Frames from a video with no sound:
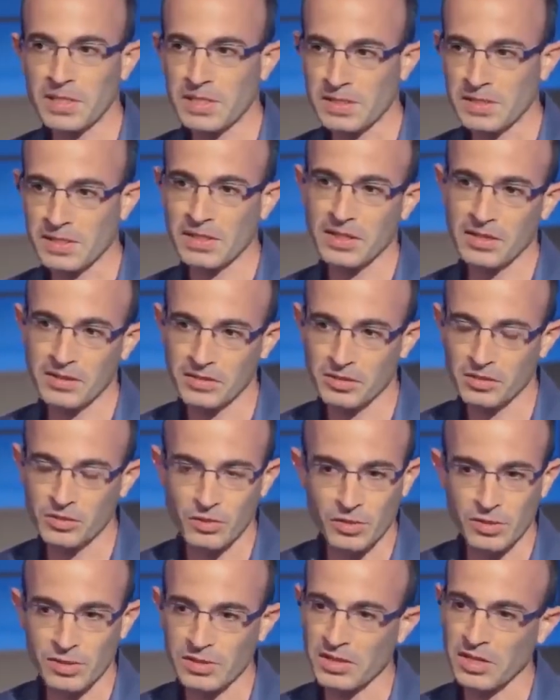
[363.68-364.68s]
be sent
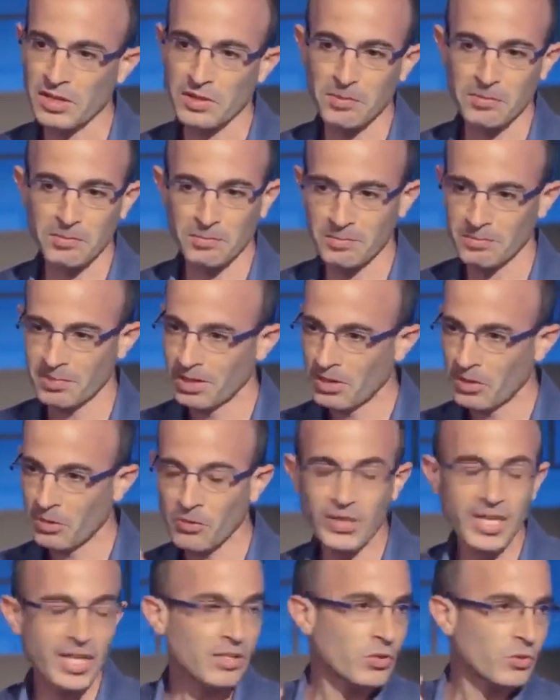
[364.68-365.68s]
to some
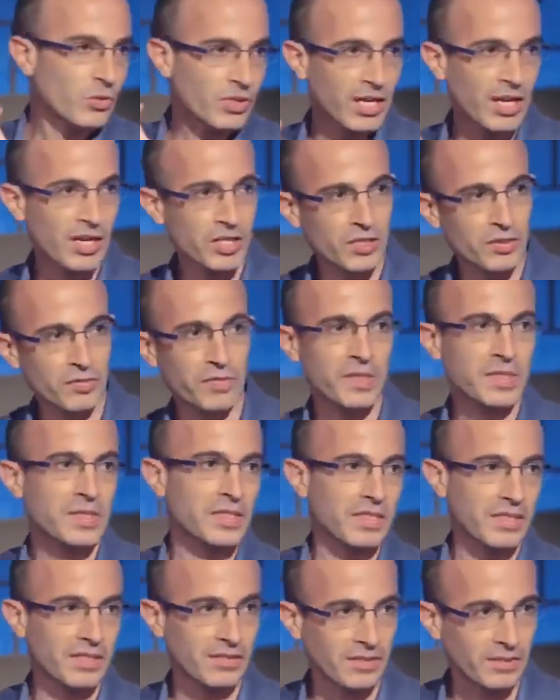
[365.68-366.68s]
re-education
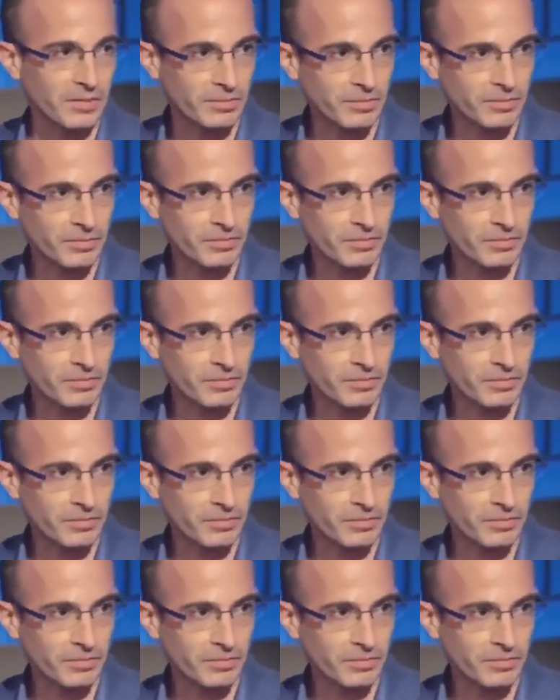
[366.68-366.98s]
facility.